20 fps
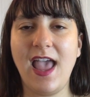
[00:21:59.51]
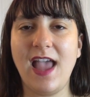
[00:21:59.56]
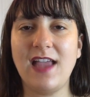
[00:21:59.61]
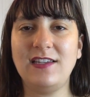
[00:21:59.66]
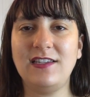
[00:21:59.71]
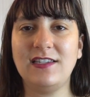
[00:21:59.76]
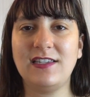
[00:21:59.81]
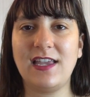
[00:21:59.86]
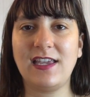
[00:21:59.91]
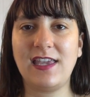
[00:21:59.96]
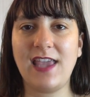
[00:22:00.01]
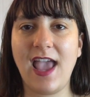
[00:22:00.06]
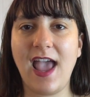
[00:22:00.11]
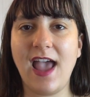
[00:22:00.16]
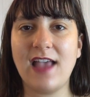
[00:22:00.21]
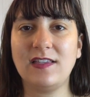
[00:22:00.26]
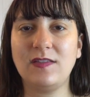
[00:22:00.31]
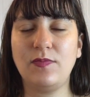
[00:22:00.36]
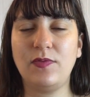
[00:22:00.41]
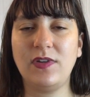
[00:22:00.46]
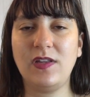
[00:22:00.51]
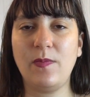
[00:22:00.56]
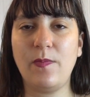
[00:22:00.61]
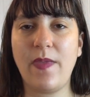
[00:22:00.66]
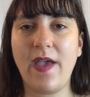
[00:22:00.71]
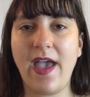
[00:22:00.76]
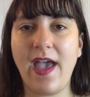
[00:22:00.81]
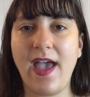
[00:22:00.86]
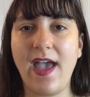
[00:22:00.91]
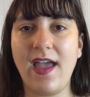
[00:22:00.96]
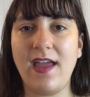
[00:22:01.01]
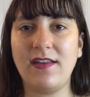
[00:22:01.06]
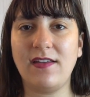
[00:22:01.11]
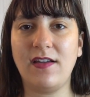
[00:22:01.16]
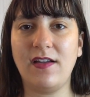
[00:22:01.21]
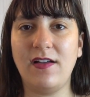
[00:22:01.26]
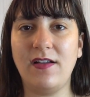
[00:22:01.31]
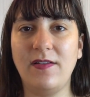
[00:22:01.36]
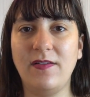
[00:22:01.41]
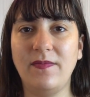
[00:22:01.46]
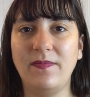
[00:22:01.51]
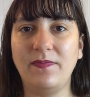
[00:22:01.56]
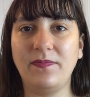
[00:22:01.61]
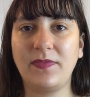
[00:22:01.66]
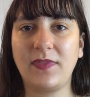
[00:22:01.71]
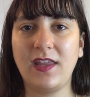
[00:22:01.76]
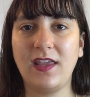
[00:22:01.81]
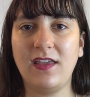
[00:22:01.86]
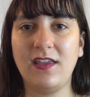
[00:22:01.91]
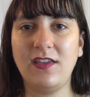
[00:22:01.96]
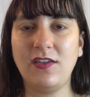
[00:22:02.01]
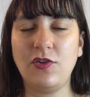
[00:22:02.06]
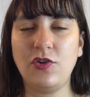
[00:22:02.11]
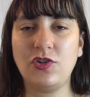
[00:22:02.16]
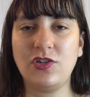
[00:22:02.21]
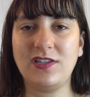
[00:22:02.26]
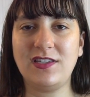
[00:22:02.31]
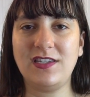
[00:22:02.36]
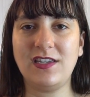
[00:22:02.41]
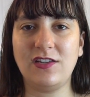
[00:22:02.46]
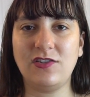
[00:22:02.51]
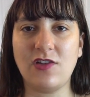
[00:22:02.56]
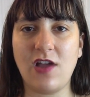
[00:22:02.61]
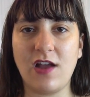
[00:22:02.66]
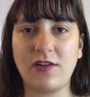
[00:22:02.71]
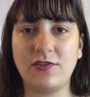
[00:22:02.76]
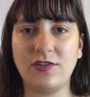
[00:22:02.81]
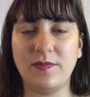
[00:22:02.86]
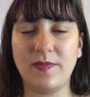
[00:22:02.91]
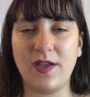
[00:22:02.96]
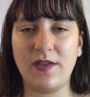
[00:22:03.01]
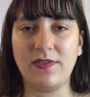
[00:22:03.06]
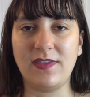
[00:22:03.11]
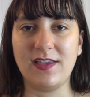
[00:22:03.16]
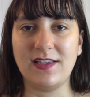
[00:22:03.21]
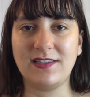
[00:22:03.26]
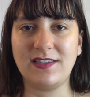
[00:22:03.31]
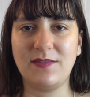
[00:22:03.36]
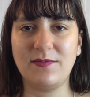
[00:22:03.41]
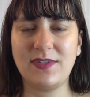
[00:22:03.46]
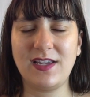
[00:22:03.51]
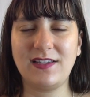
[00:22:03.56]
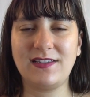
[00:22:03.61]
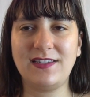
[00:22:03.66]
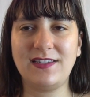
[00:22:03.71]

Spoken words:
And she's like, yeah, it's pretty bad, you should see a doctor about this. I was like,